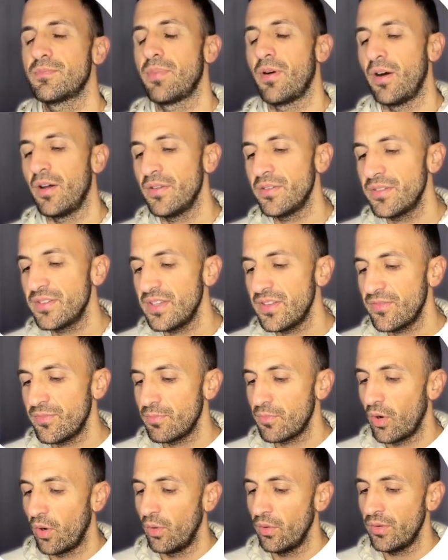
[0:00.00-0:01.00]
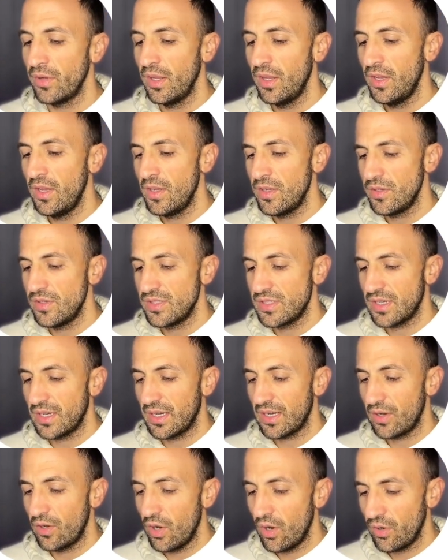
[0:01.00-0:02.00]
responsive,
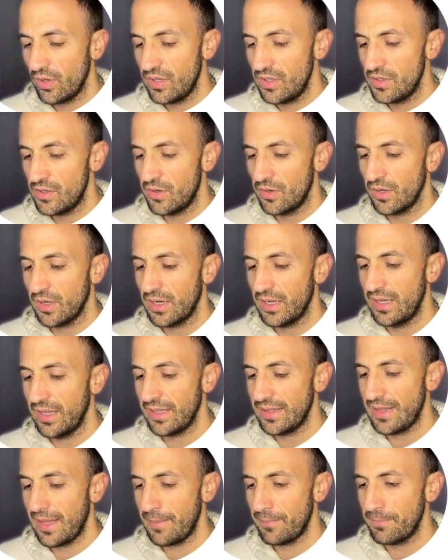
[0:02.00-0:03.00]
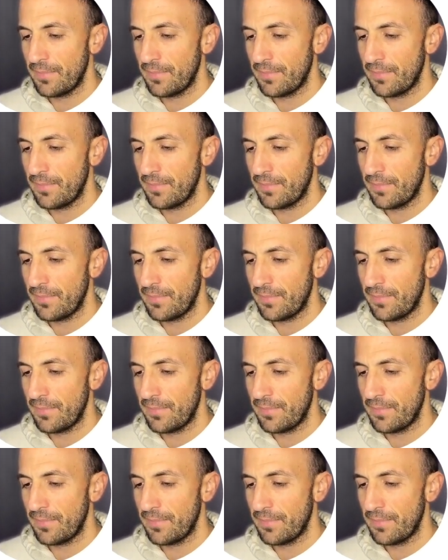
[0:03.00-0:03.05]
go here, click that